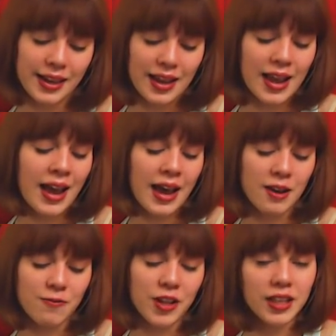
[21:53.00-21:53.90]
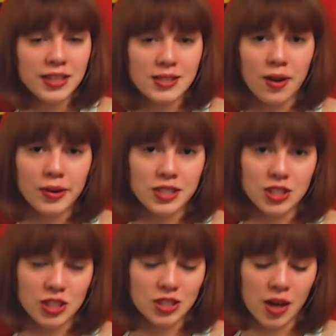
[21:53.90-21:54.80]
and villains always
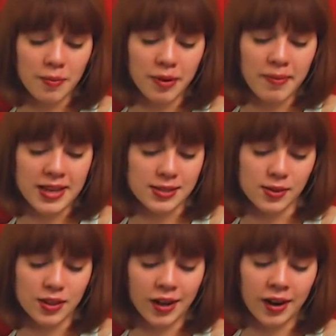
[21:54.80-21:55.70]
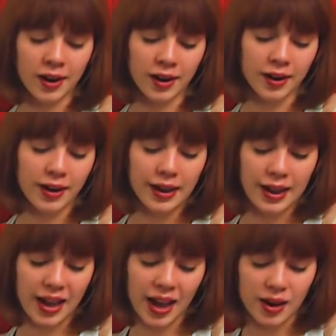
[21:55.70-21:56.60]
just come to mess with her
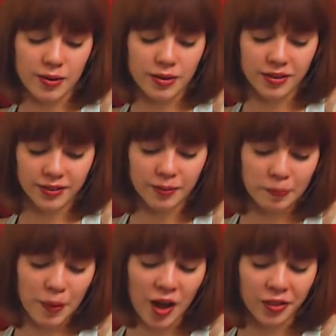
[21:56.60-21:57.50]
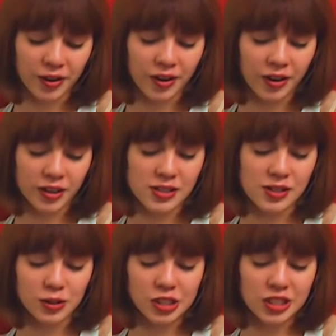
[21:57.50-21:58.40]
and bother her.
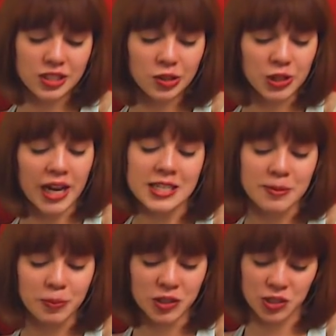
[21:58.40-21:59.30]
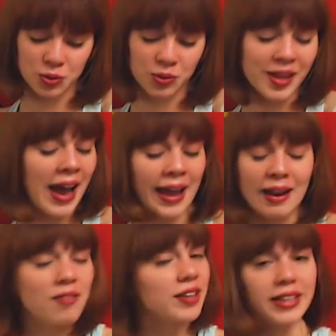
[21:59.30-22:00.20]
So she still tries to push through that
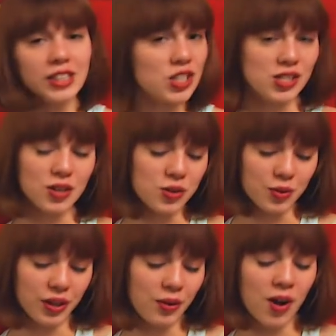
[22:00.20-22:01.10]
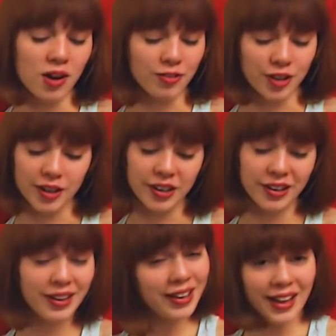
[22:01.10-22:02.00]
and everything just goes really wrong for
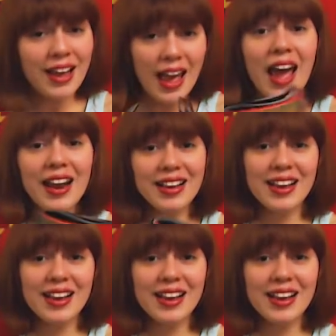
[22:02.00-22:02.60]
her. And